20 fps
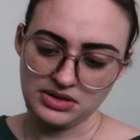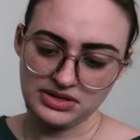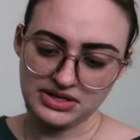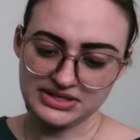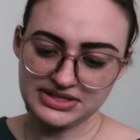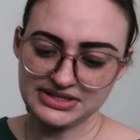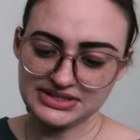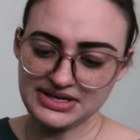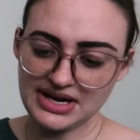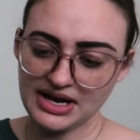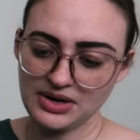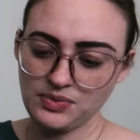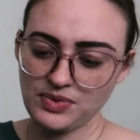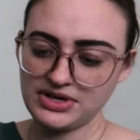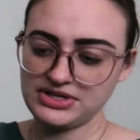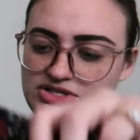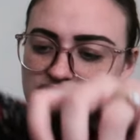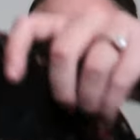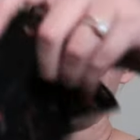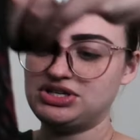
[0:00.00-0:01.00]
This is Nine
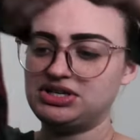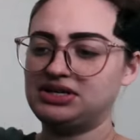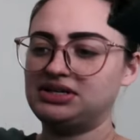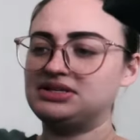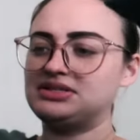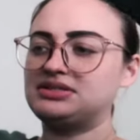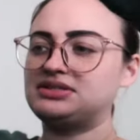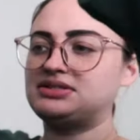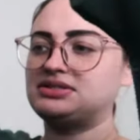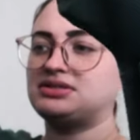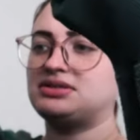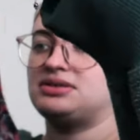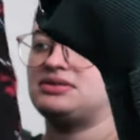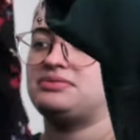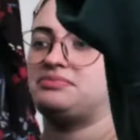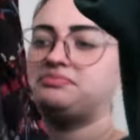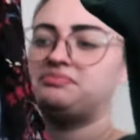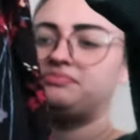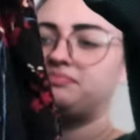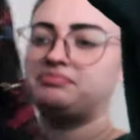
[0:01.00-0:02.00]
West Jeans,
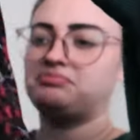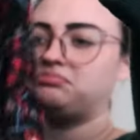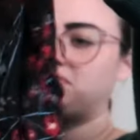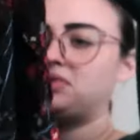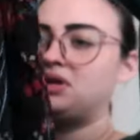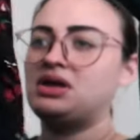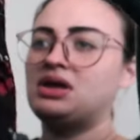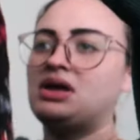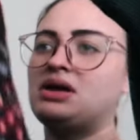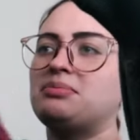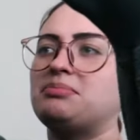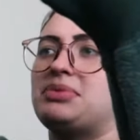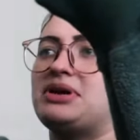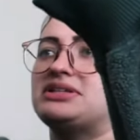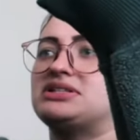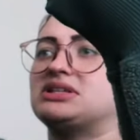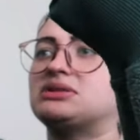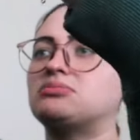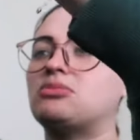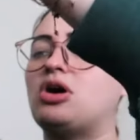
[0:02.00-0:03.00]

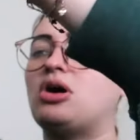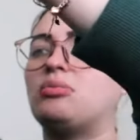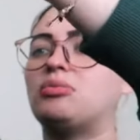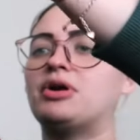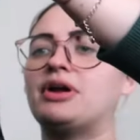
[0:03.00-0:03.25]
basic mall